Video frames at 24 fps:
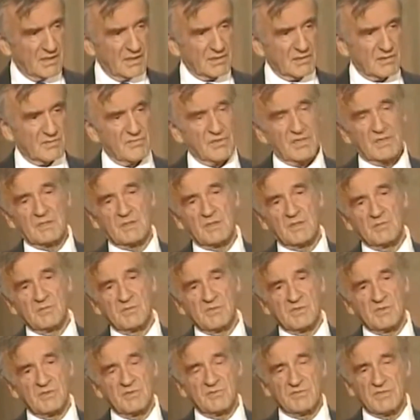the
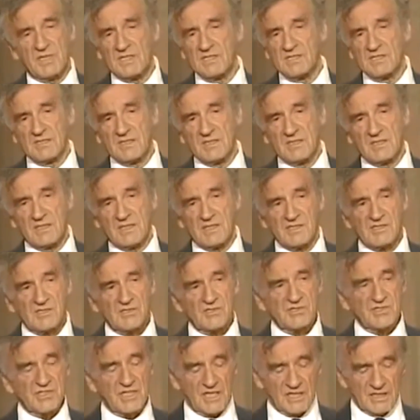victims of destiny and
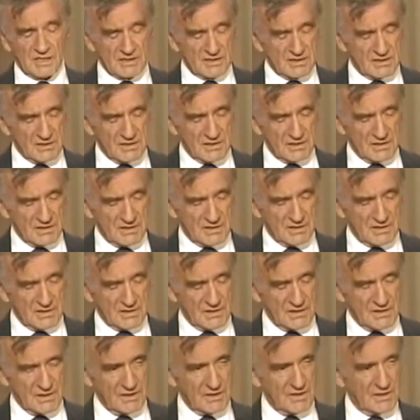society.
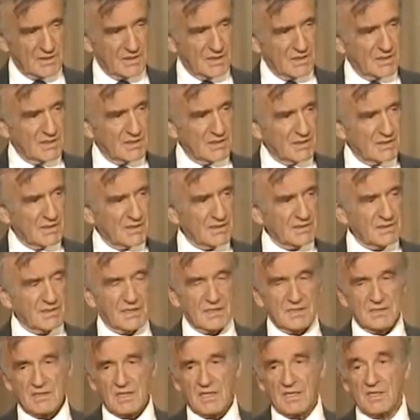And
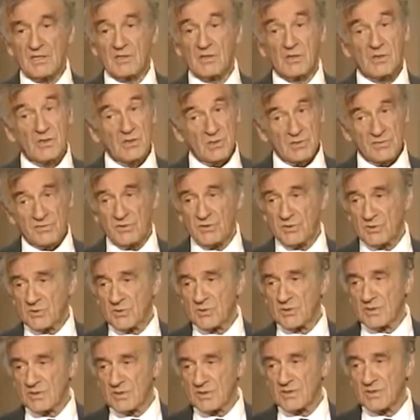I thank all of you
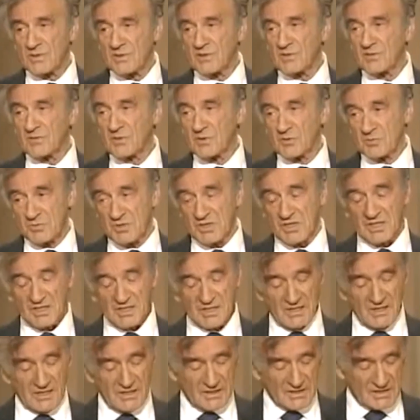for being
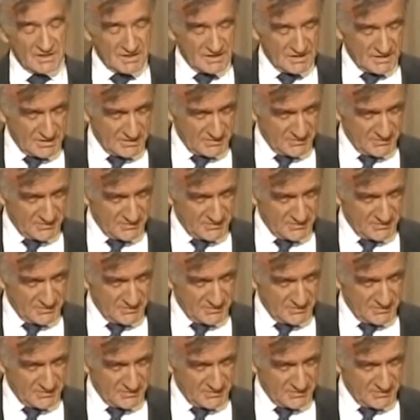here.